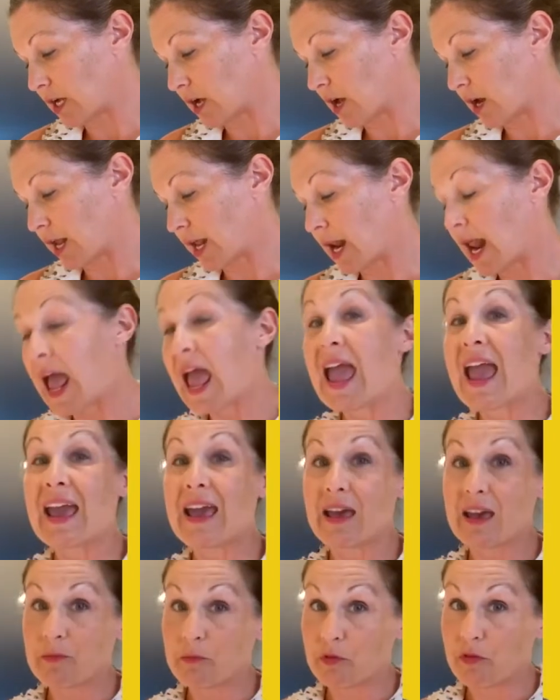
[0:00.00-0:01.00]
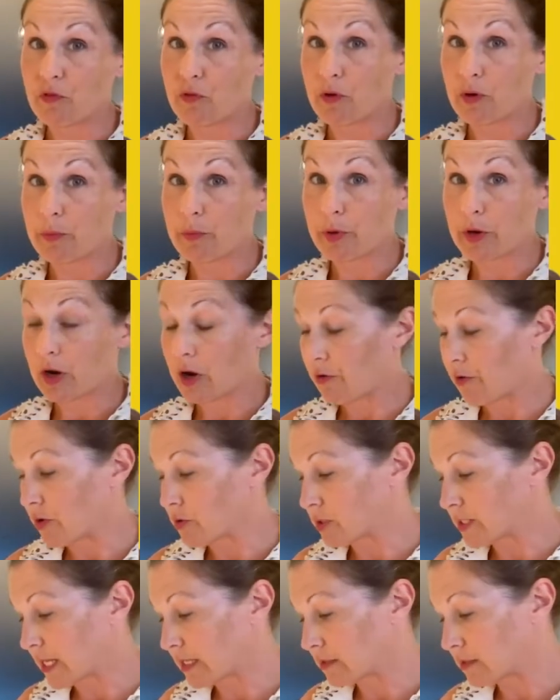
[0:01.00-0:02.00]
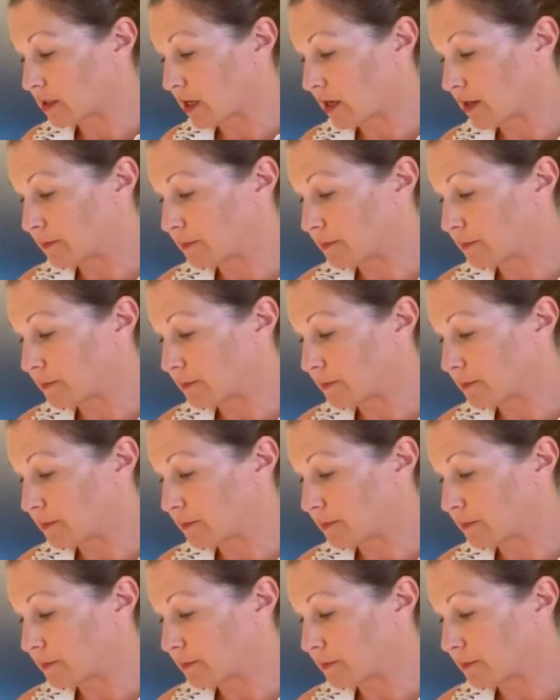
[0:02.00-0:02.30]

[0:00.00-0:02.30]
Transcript: on it and before we put our rosettes on.